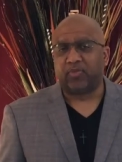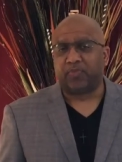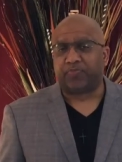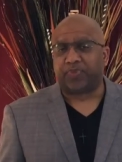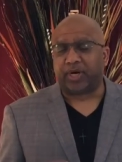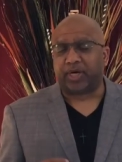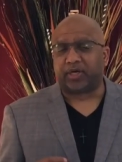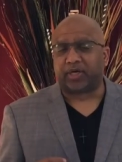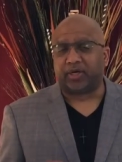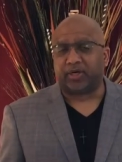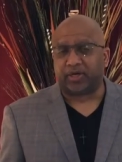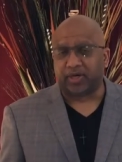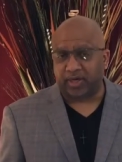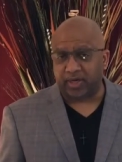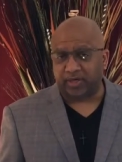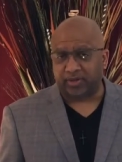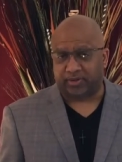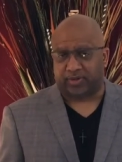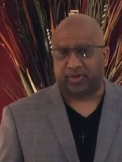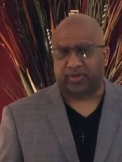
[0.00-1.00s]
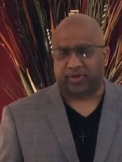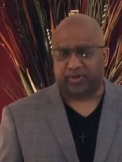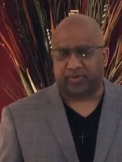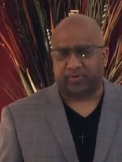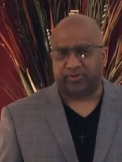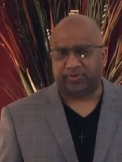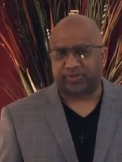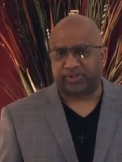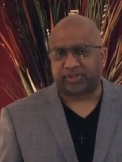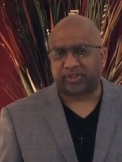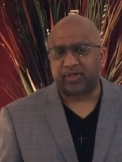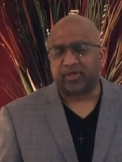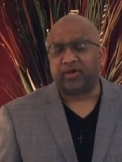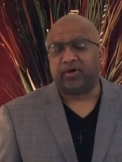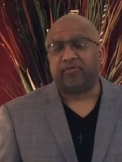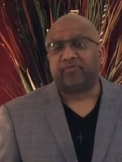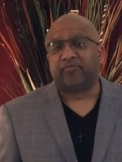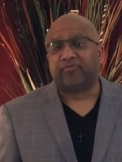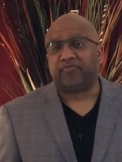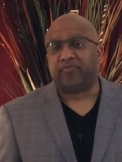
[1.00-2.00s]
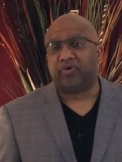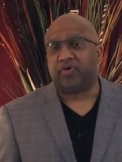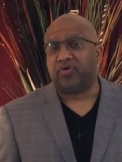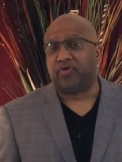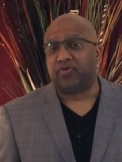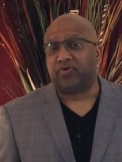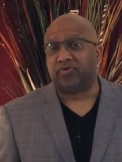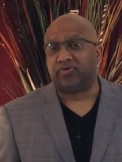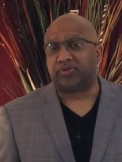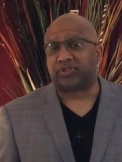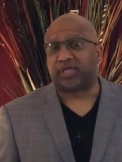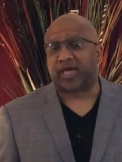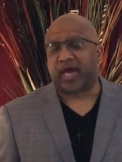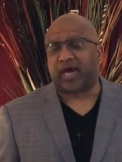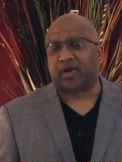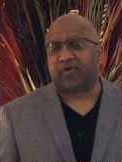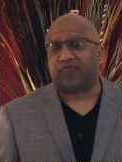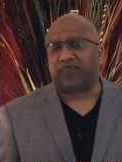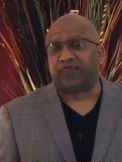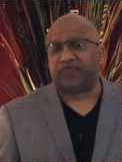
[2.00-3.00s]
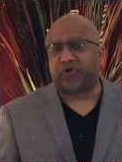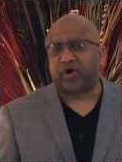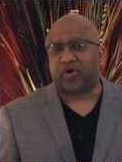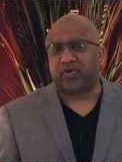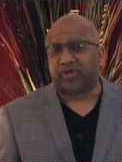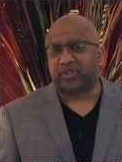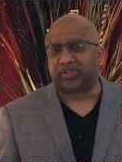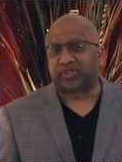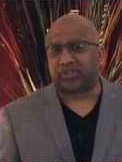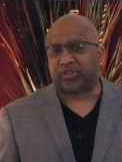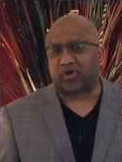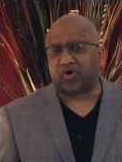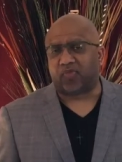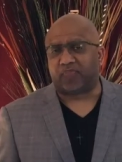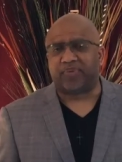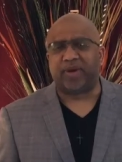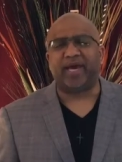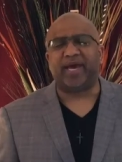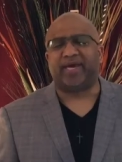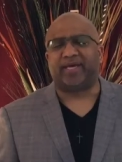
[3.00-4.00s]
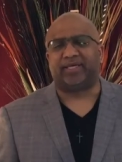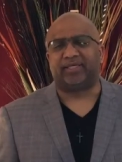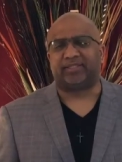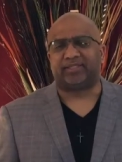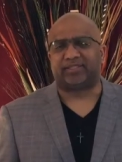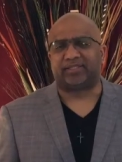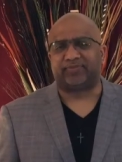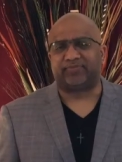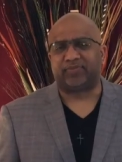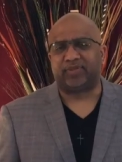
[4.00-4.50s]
But good news moves at a very slow pace.